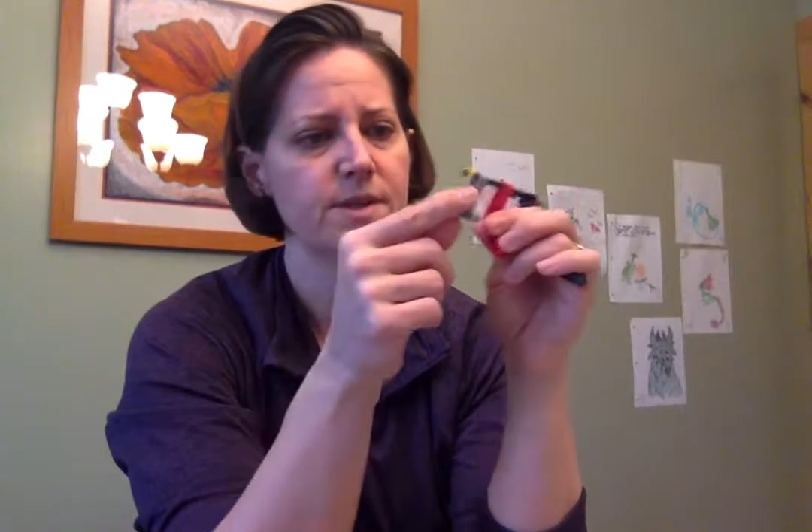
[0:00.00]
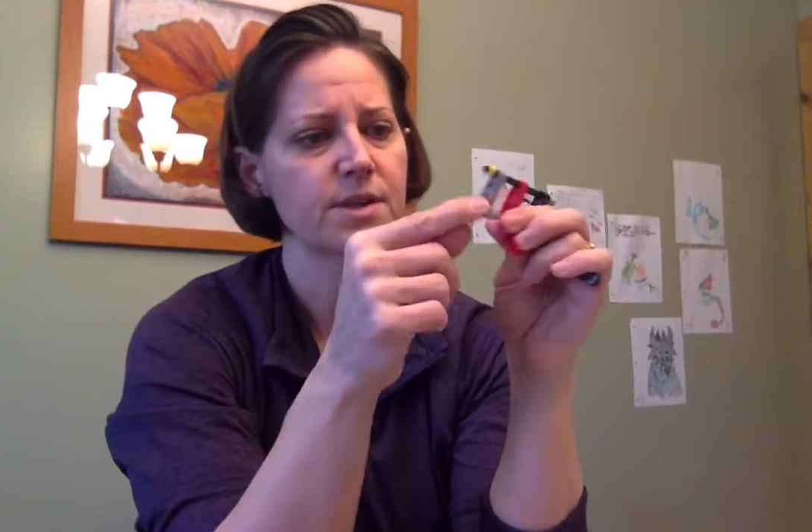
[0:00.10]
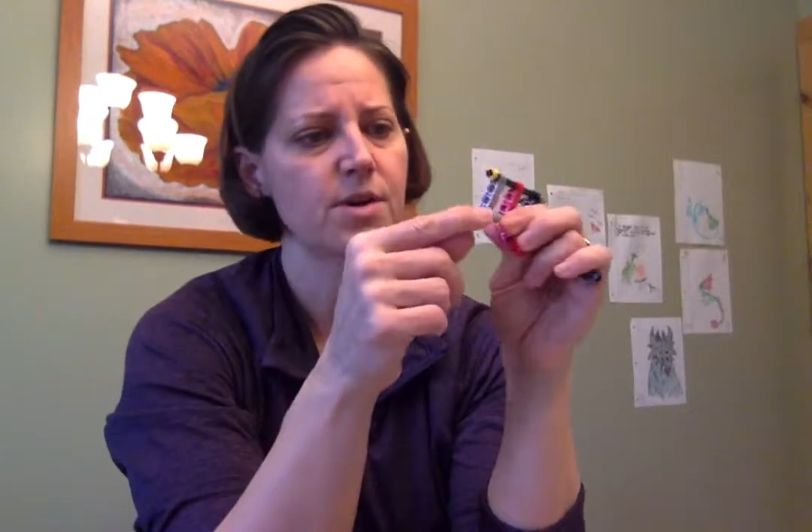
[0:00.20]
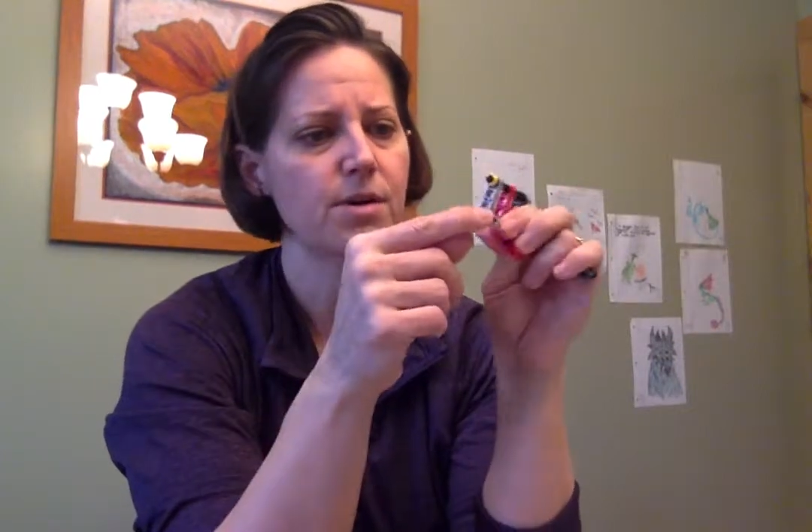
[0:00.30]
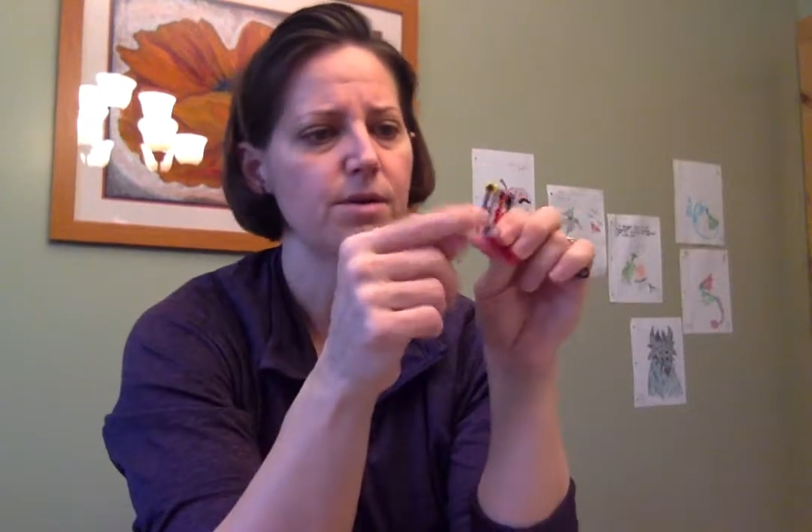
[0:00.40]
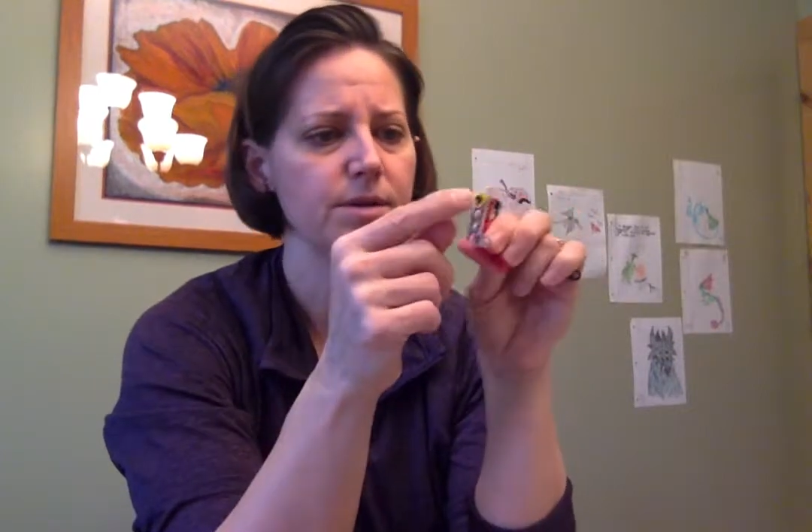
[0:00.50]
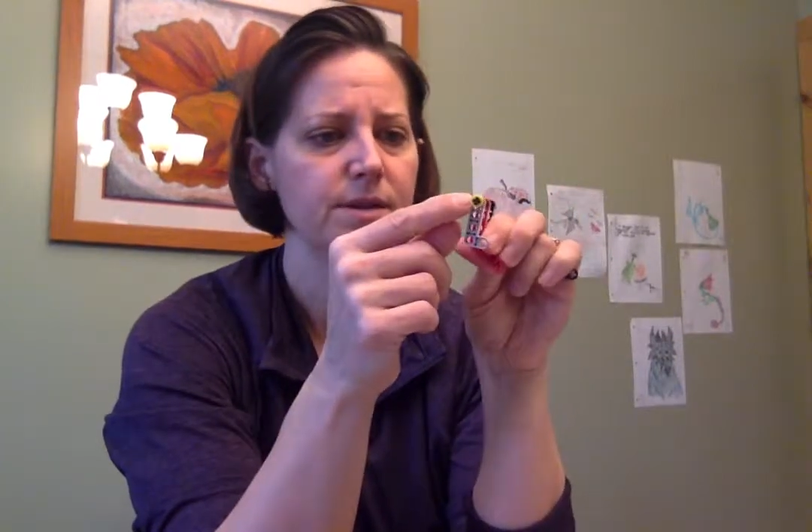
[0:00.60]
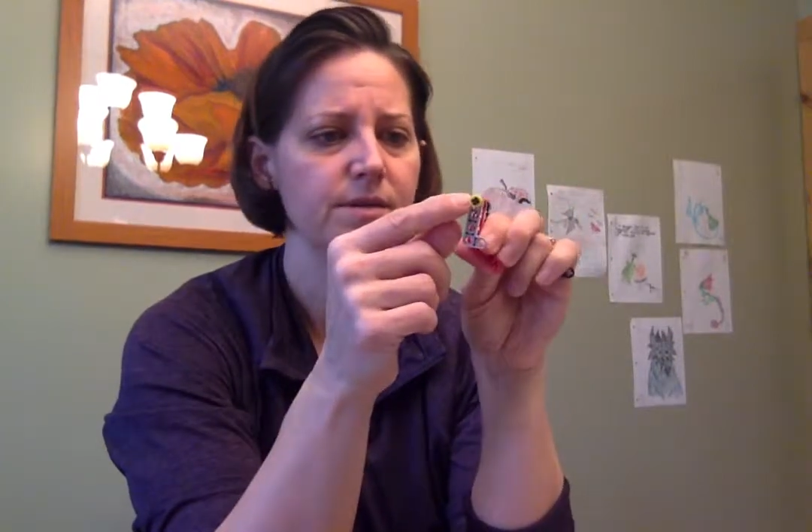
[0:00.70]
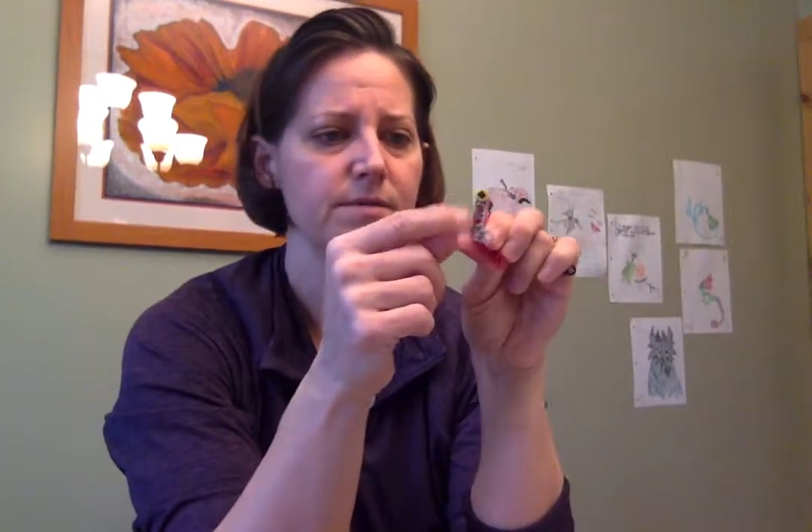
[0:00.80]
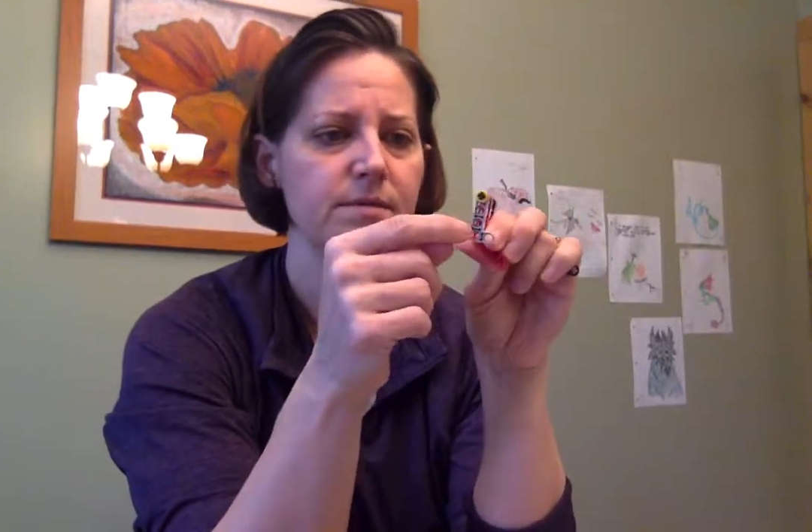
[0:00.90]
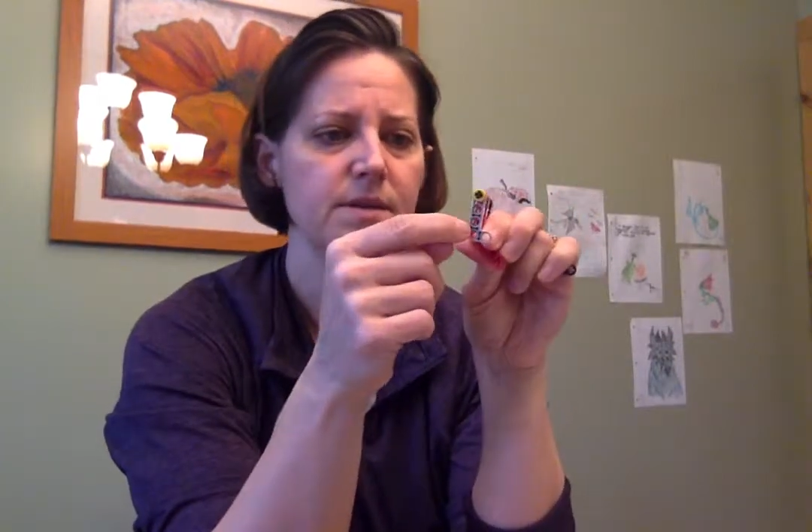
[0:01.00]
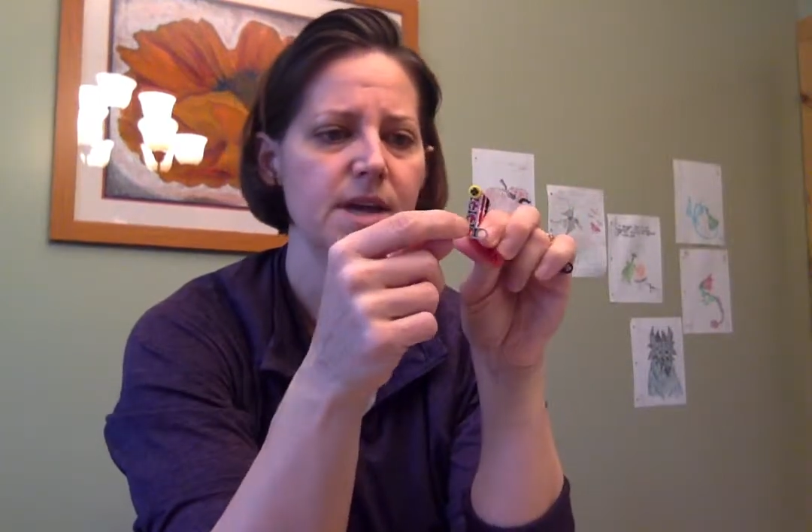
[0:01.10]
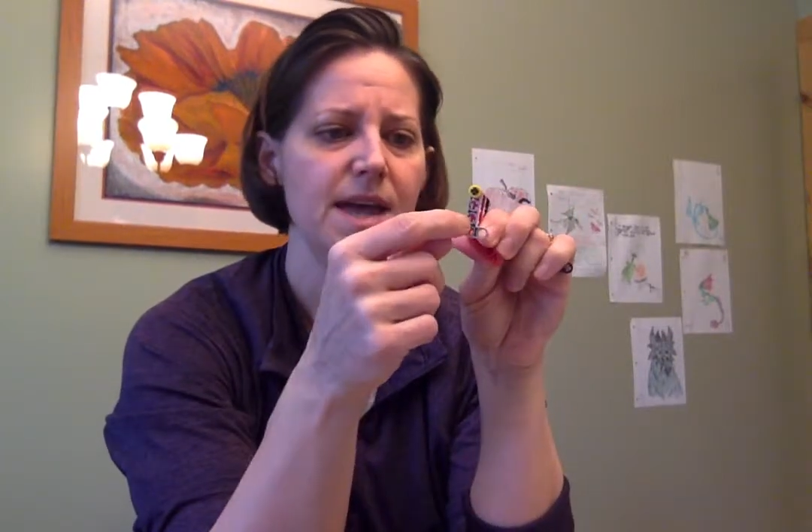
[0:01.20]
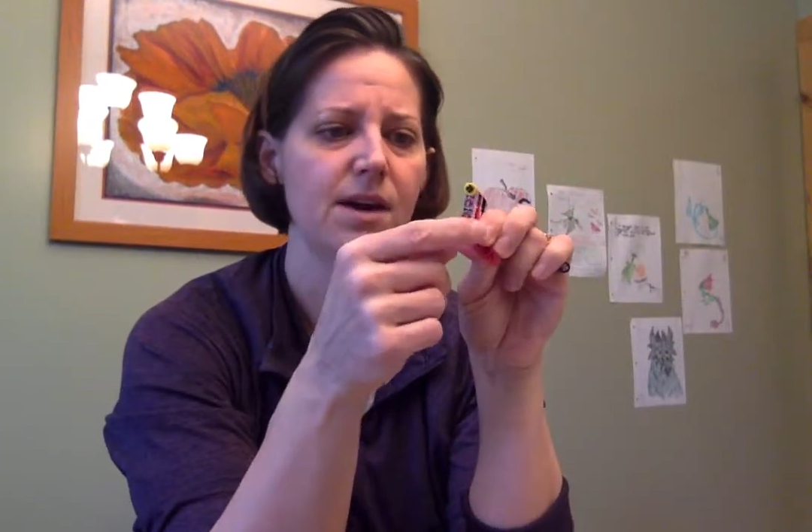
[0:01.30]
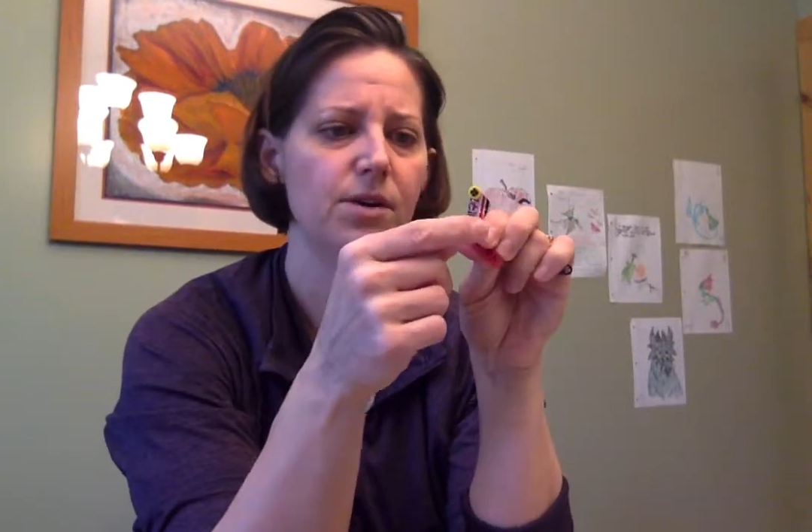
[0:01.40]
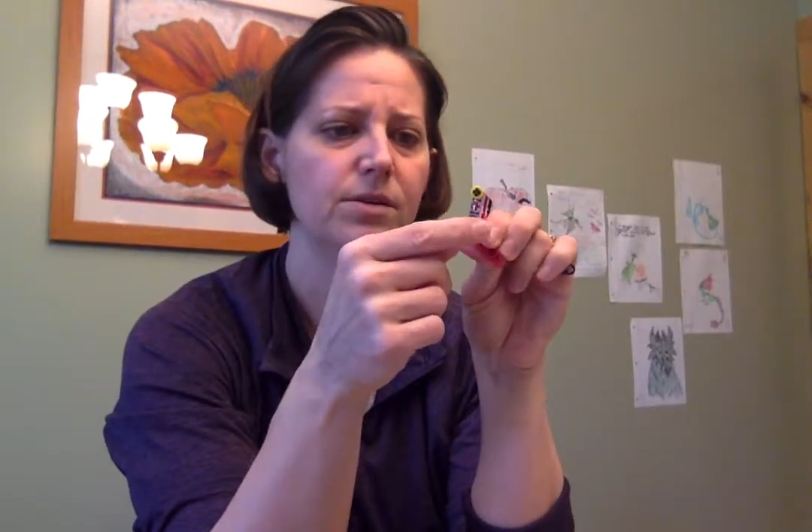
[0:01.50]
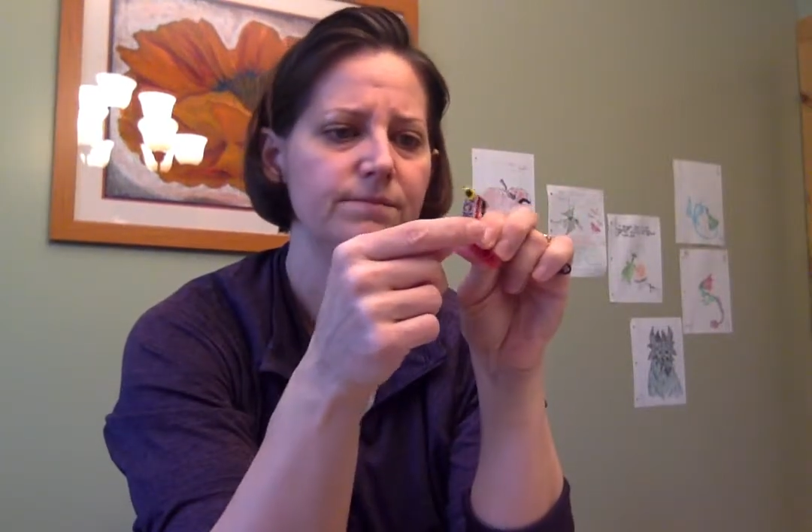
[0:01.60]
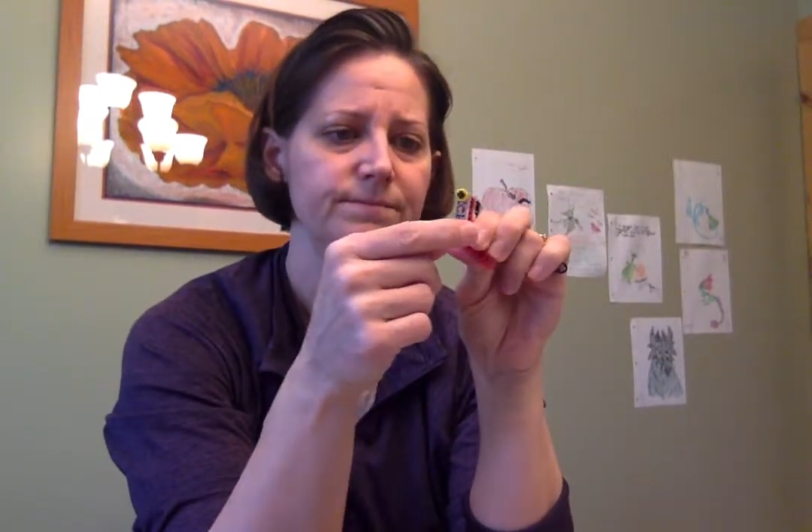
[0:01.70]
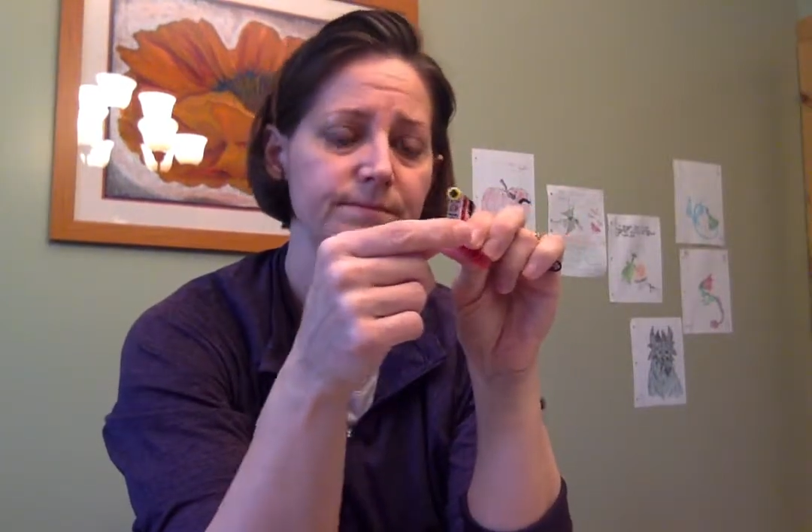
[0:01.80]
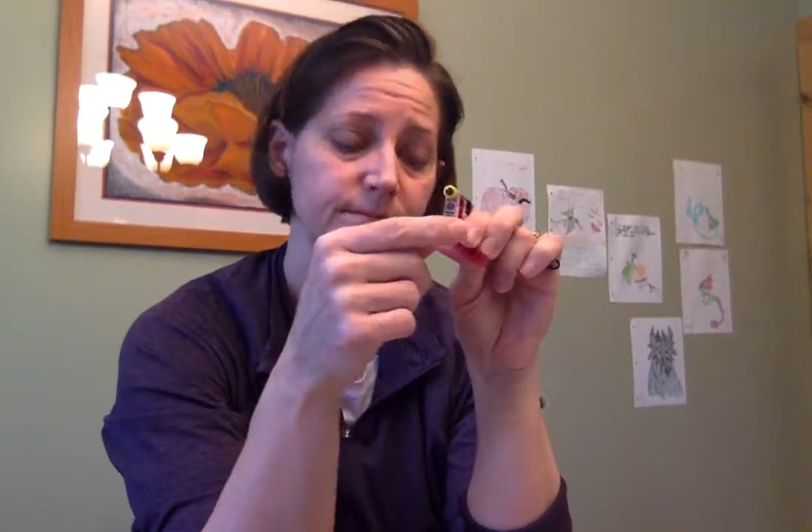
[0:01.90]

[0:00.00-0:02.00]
is called the L.